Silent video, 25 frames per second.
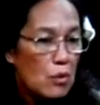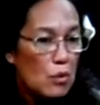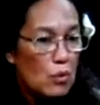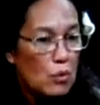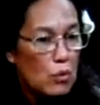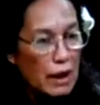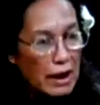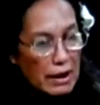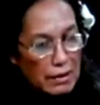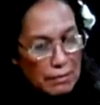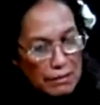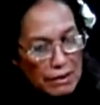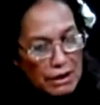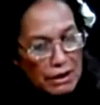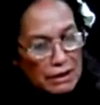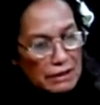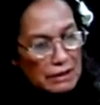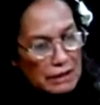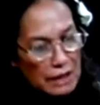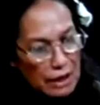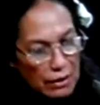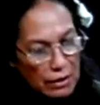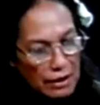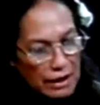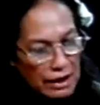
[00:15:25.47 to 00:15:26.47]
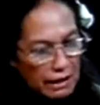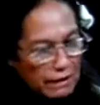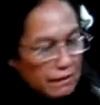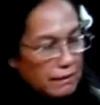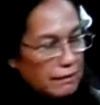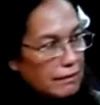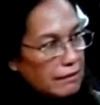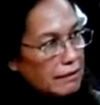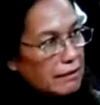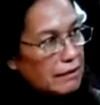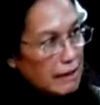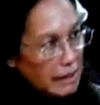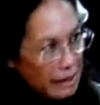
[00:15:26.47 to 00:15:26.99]
When military
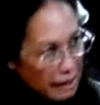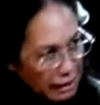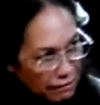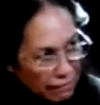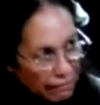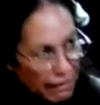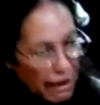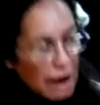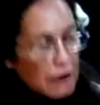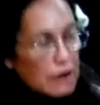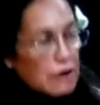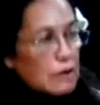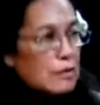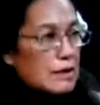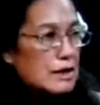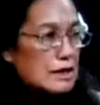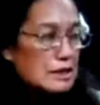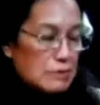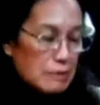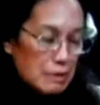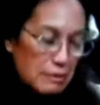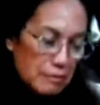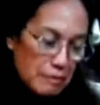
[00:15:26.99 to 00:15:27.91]
evacuates,